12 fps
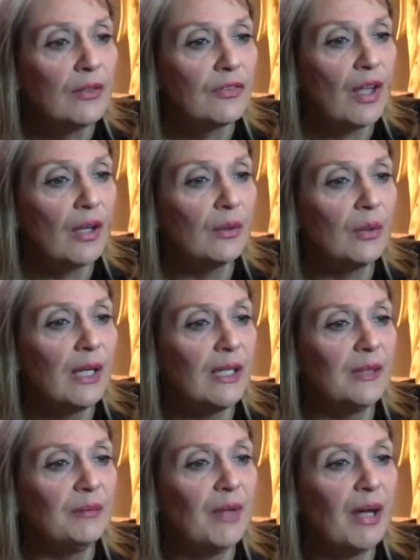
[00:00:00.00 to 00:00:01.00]
So
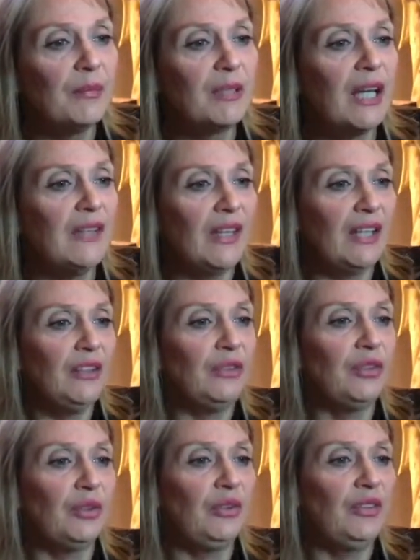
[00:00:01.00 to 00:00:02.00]
I'm glad that you
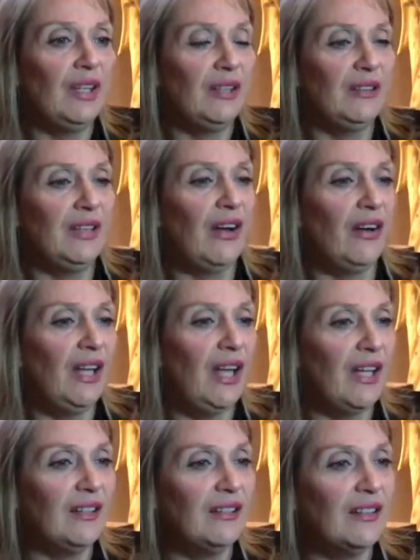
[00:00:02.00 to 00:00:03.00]
tuned in, Carrie
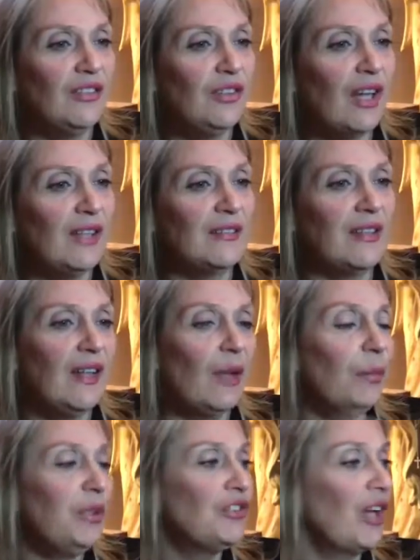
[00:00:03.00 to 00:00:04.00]
Ann, because you guys can
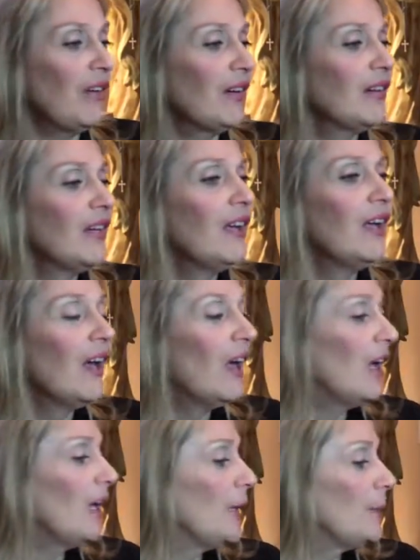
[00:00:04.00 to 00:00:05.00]
help each other.
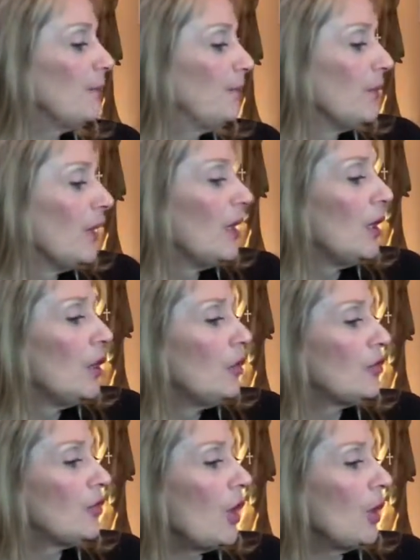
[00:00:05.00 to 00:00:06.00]

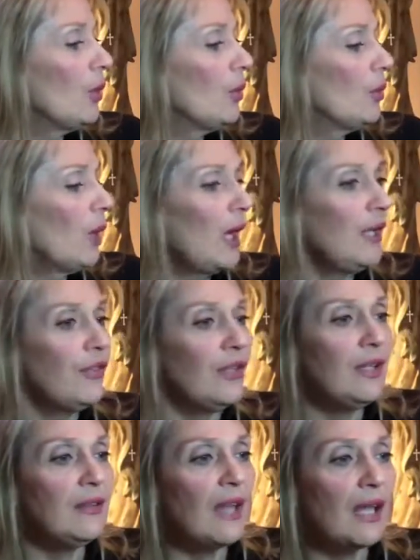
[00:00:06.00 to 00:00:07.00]
So I
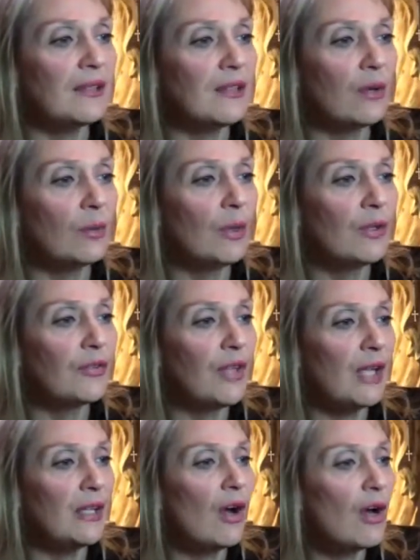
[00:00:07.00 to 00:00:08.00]
think that's almost
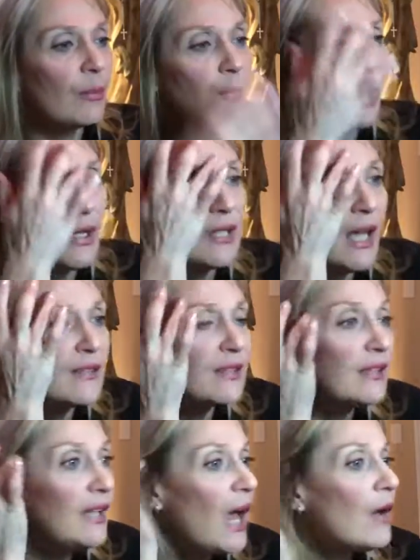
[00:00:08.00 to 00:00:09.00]
like our
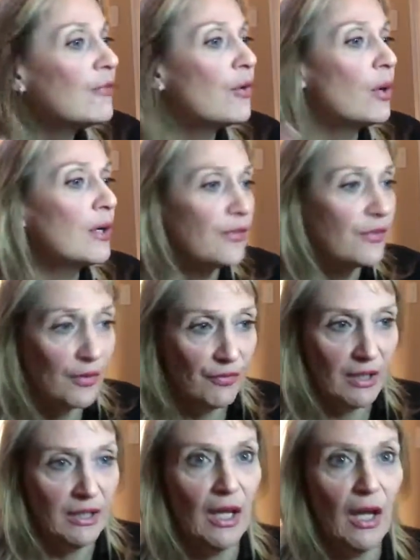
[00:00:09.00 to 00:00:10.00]
broadcast. And now, of course, the
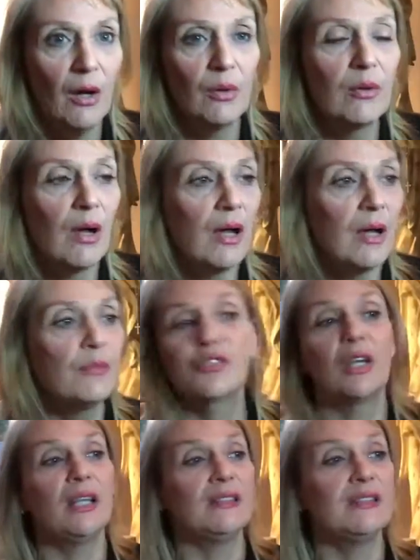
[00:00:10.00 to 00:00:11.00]
video
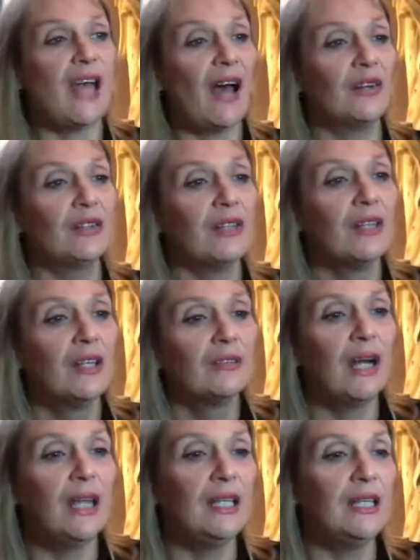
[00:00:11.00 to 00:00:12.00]
straightens out,
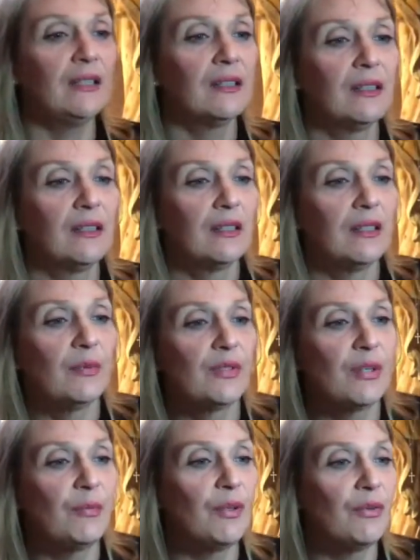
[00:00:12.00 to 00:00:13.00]
right? There
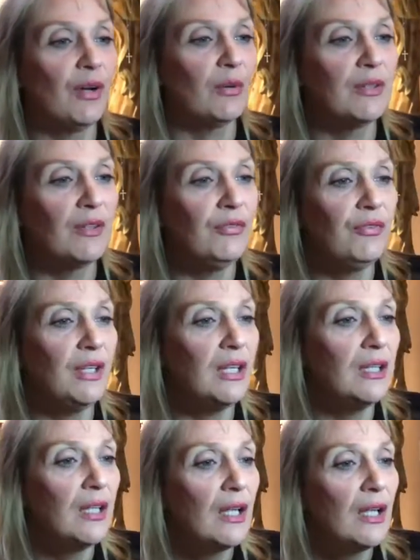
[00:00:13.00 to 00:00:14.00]
was something wrong with the
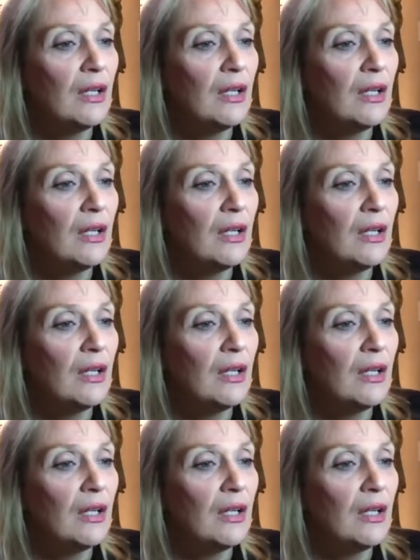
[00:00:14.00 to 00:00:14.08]
feed.